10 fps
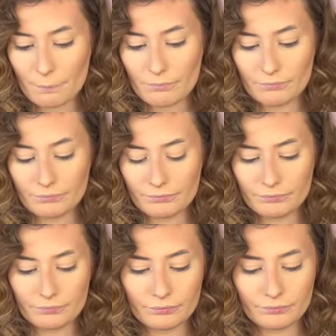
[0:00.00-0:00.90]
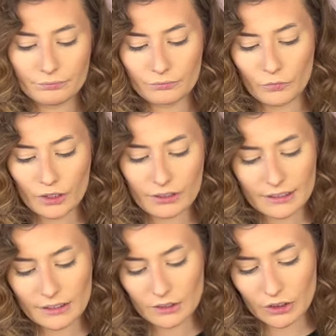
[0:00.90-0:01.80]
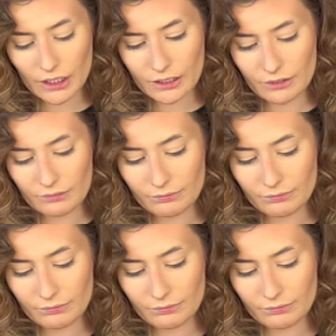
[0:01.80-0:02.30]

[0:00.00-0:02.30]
where is the shade?